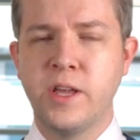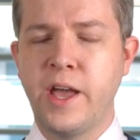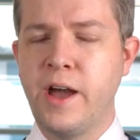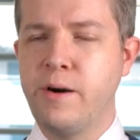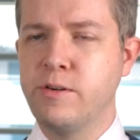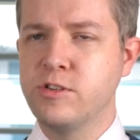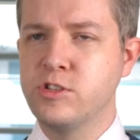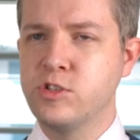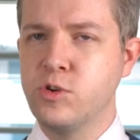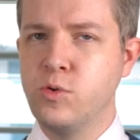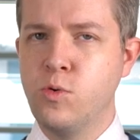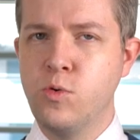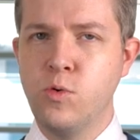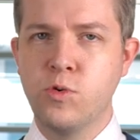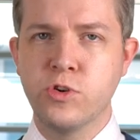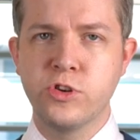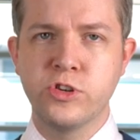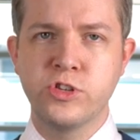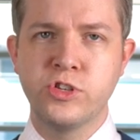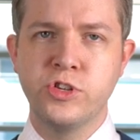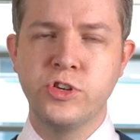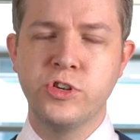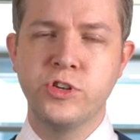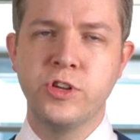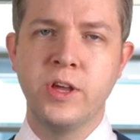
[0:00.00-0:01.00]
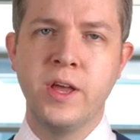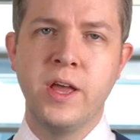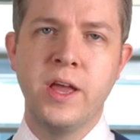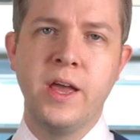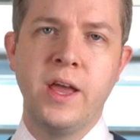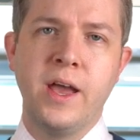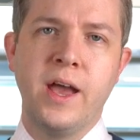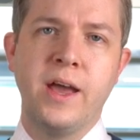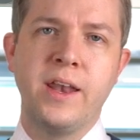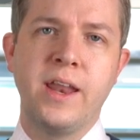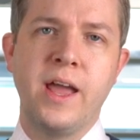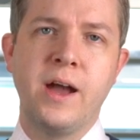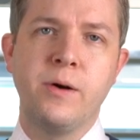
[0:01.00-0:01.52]
how it's audited
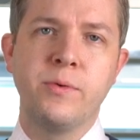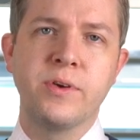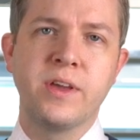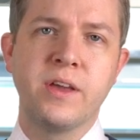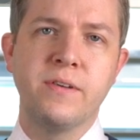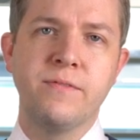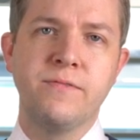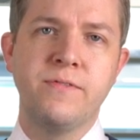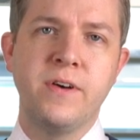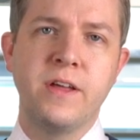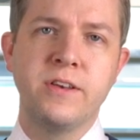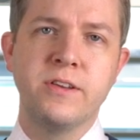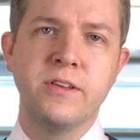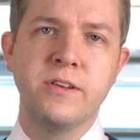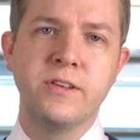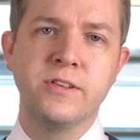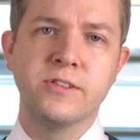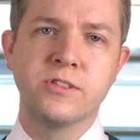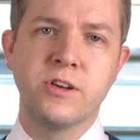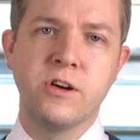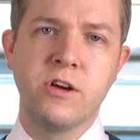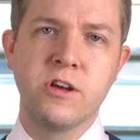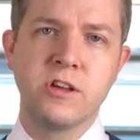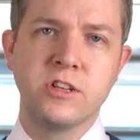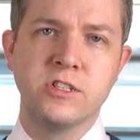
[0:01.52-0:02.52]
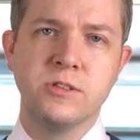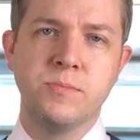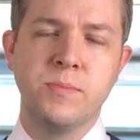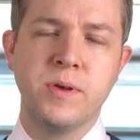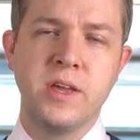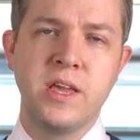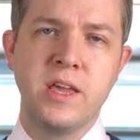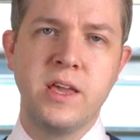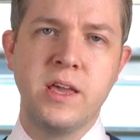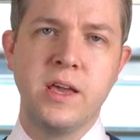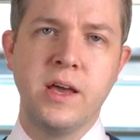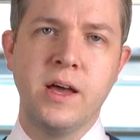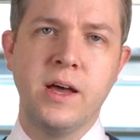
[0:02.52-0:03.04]
and how we get funded is going to
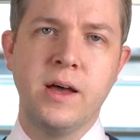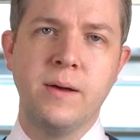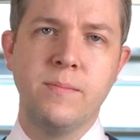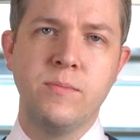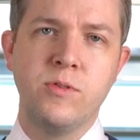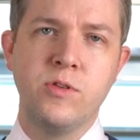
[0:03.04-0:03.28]
be uh,